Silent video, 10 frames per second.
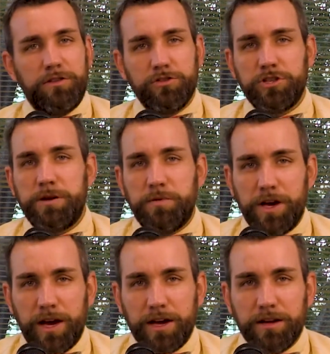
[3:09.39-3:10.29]
Your
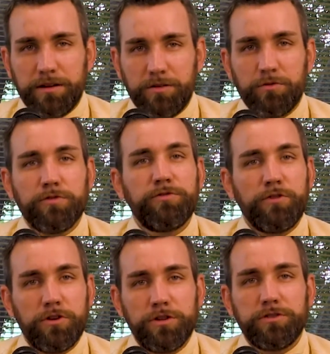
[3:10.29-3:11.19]
CPA can
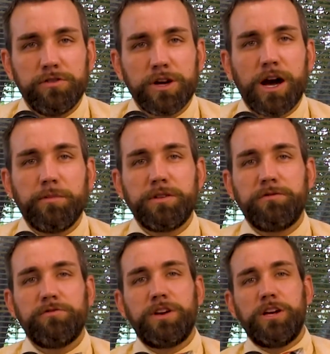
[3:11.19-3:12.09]
refer you to a
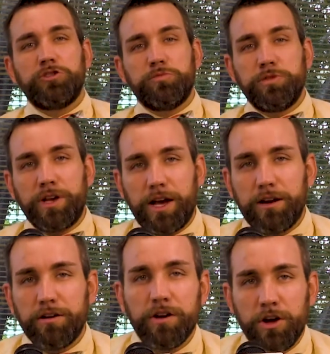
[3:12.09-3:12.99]
competent financial
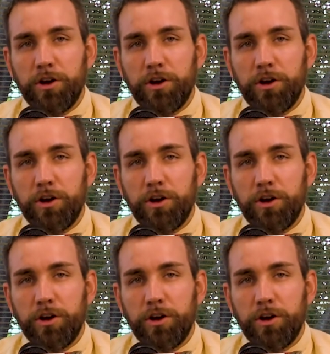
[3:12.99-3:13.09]
planner